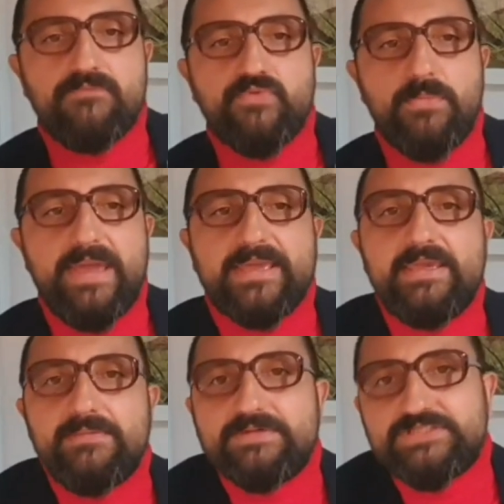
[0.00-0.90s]
from a
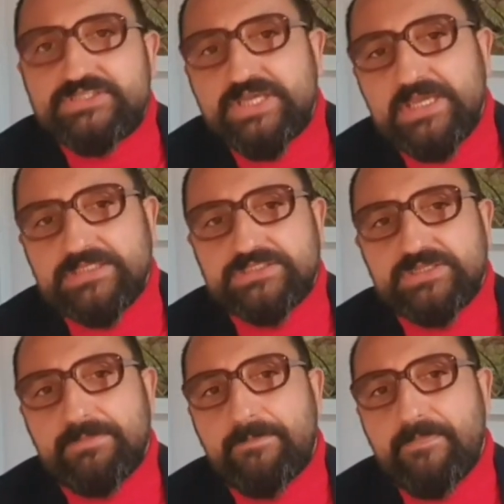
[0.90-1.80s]
given
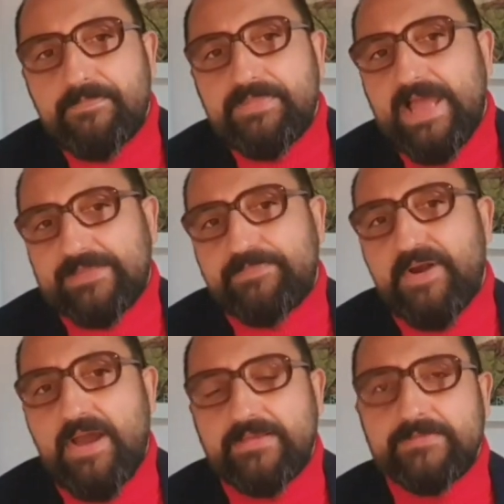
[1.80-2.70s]
change in that
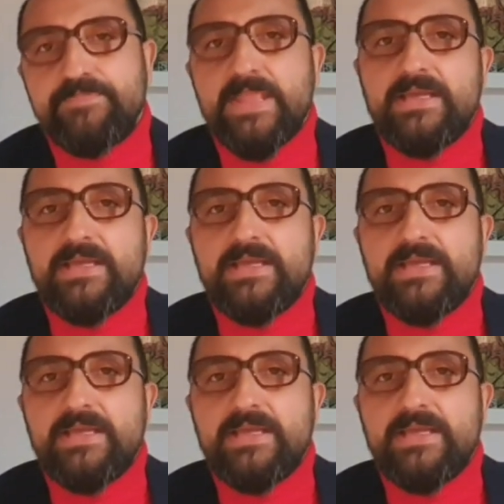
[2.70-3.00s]
price.